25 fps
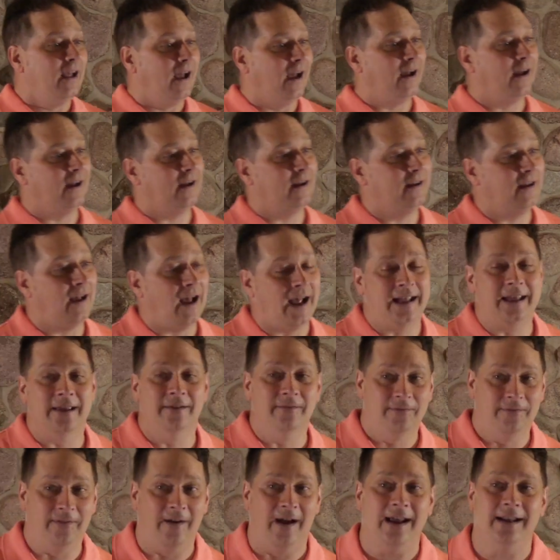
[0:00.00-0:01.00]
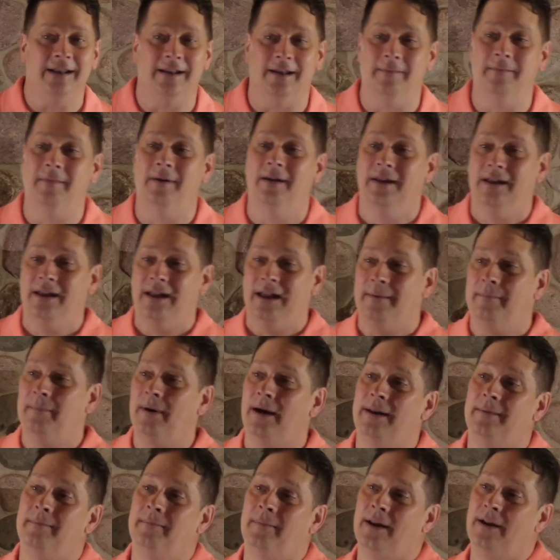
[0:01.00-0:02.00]
I can find him,
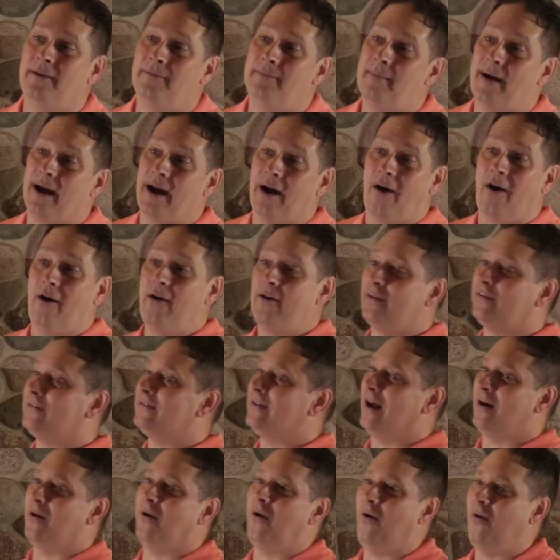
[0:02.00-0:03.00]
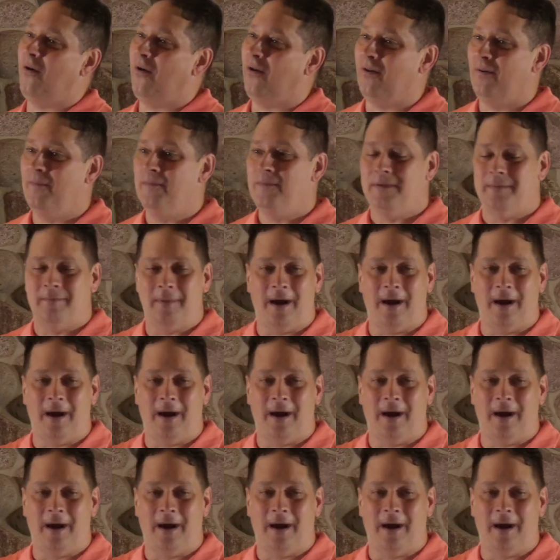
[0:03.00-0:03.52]
but if my heart is not whole,